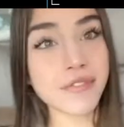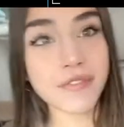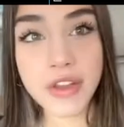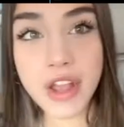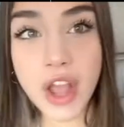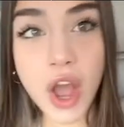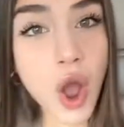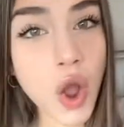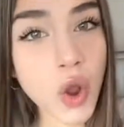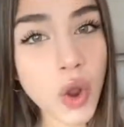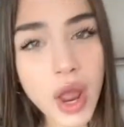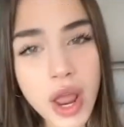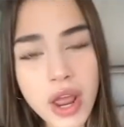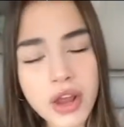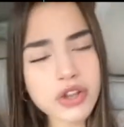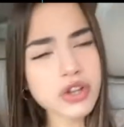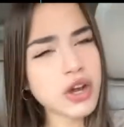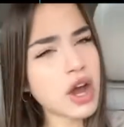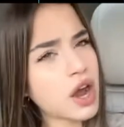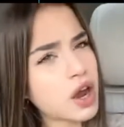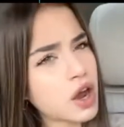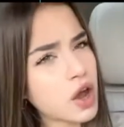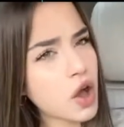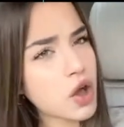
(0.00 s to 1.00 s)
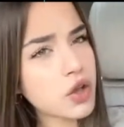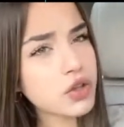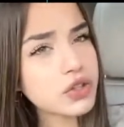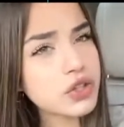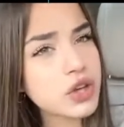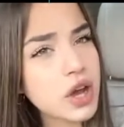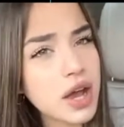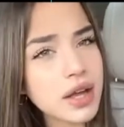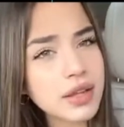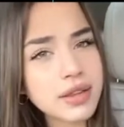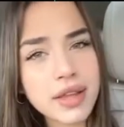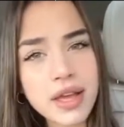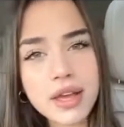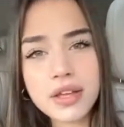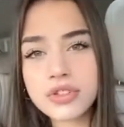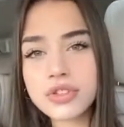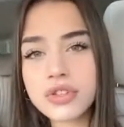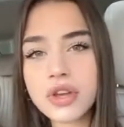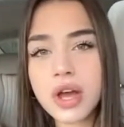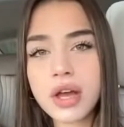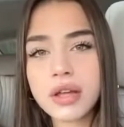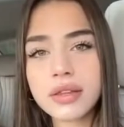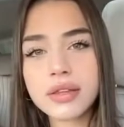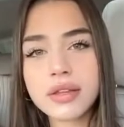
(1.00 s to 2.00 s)
but that got shut down because of
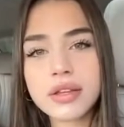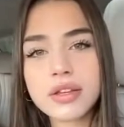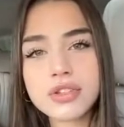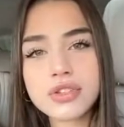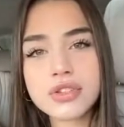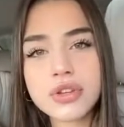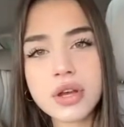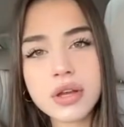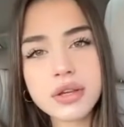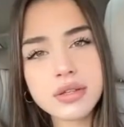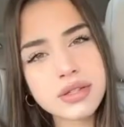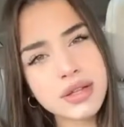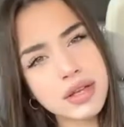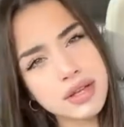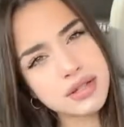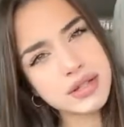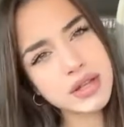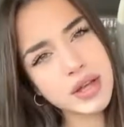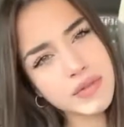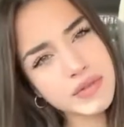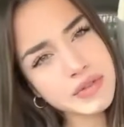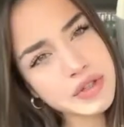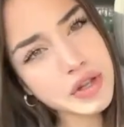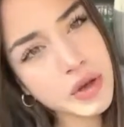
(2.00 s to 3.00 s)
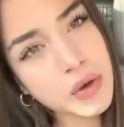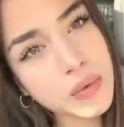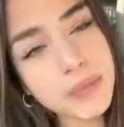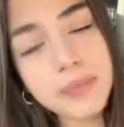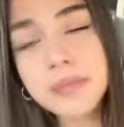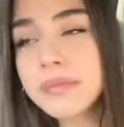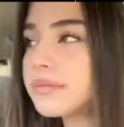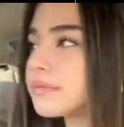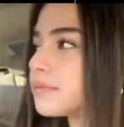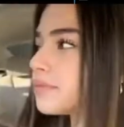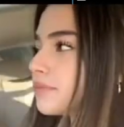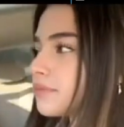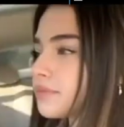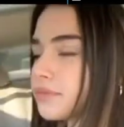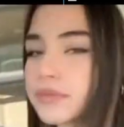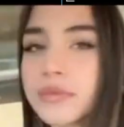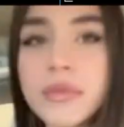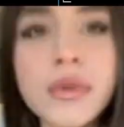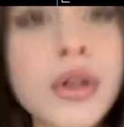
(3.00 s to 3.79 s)
all the abuse and all